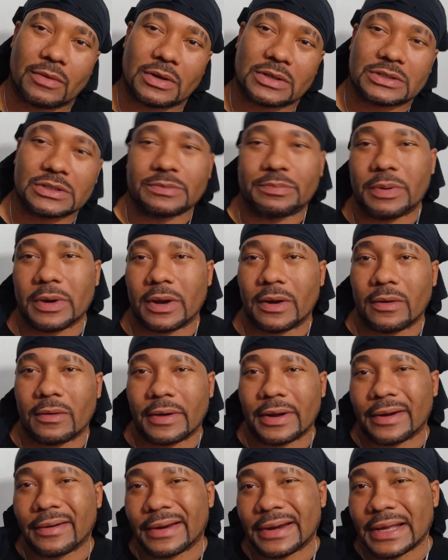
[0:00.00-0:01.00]
Once you put it
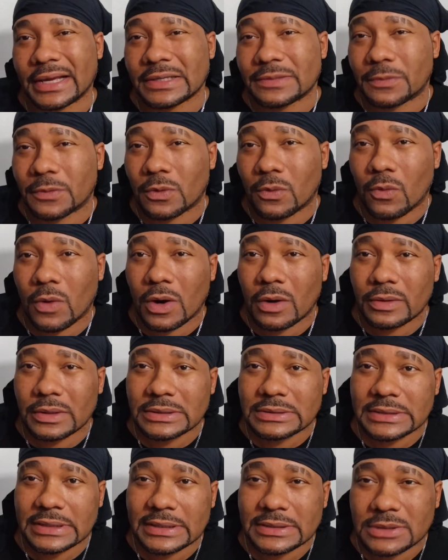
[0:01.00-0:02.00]
on, here it is for the world
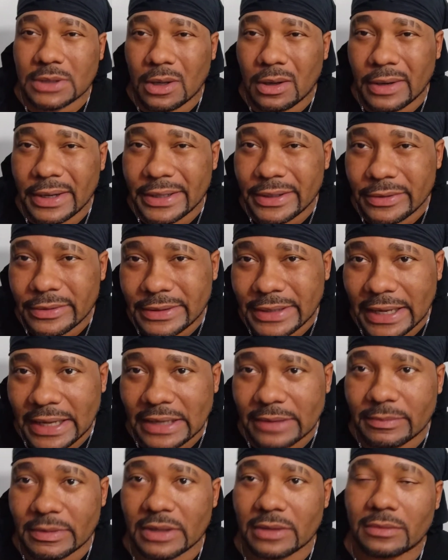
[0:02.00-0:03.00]
to see. It's called
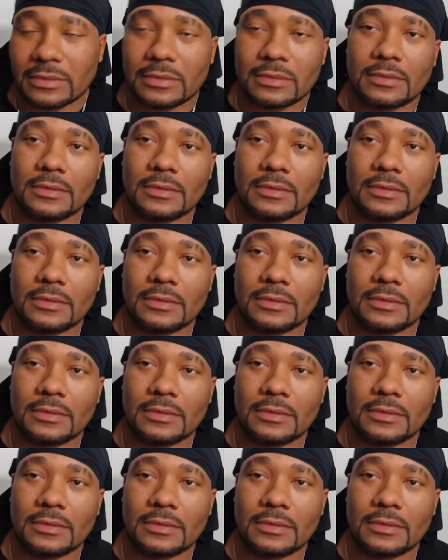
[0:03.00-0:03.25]
entertainment.